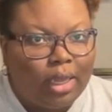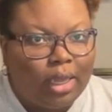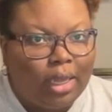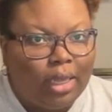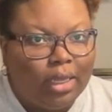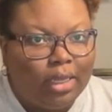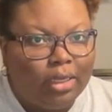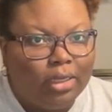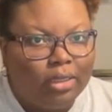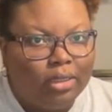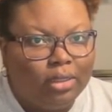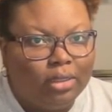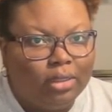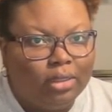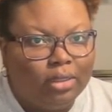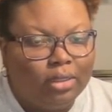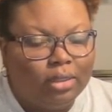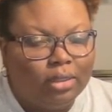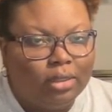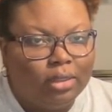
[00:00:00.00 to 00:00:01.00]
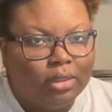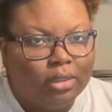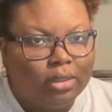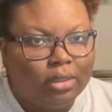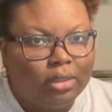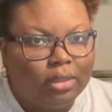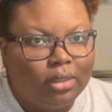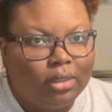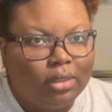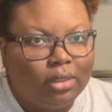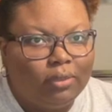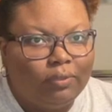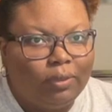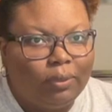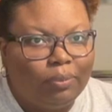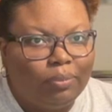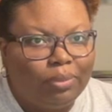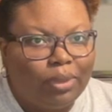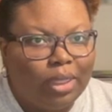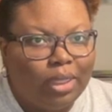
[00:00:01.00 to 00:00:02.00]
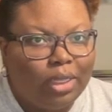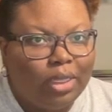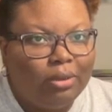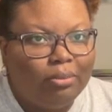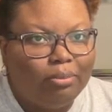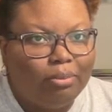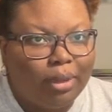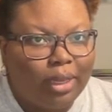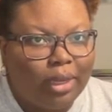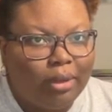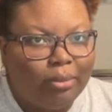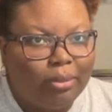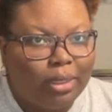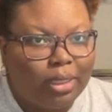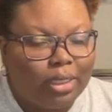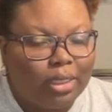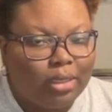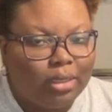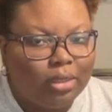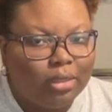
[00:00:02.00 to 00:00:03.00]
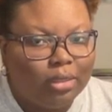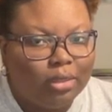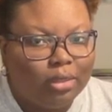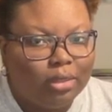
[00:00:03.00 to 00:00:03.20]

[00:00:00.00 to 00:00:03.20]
And if I'm thinking Bambi,